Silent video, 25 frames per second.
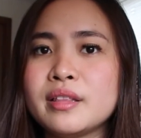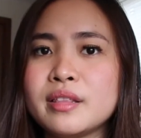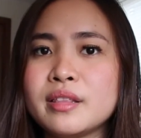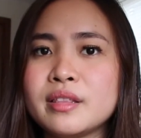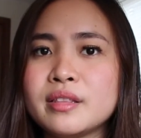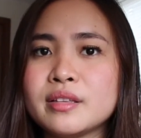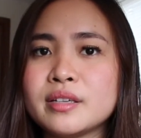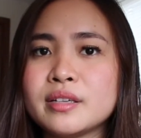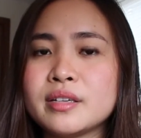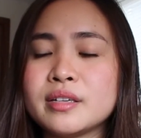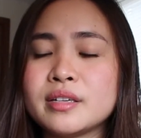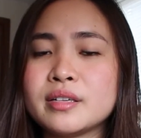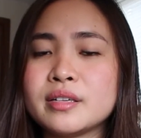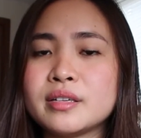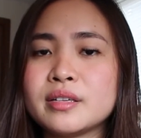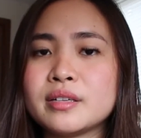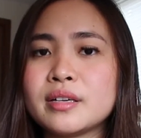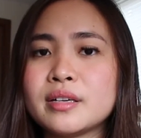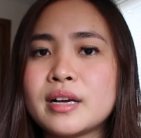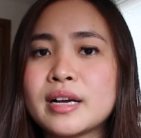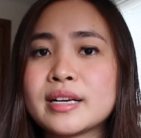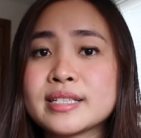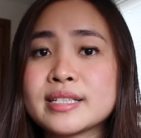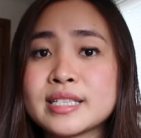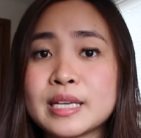the
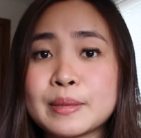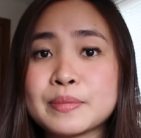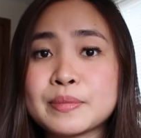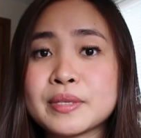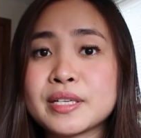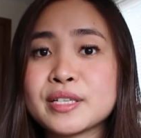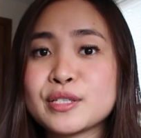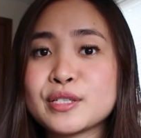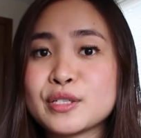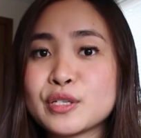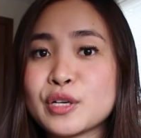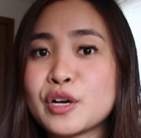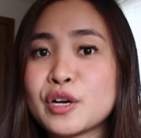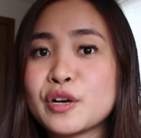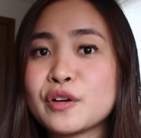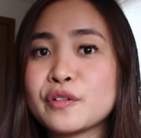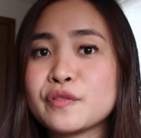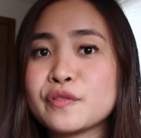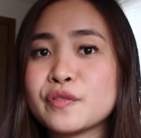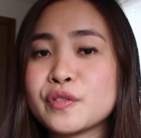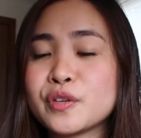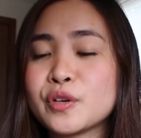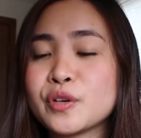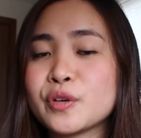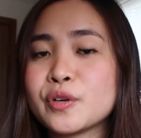acceptance
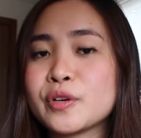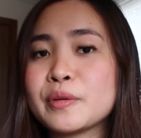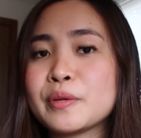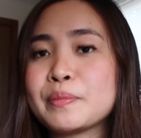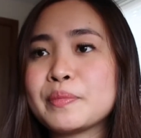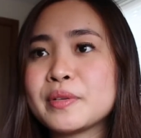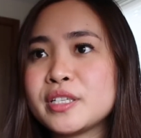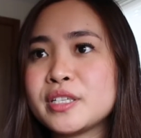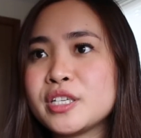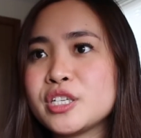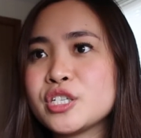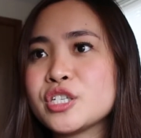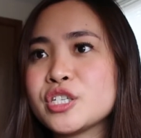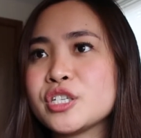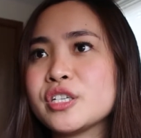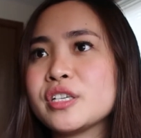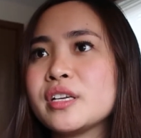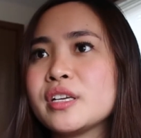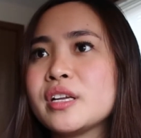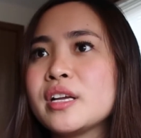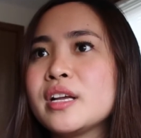of your petition.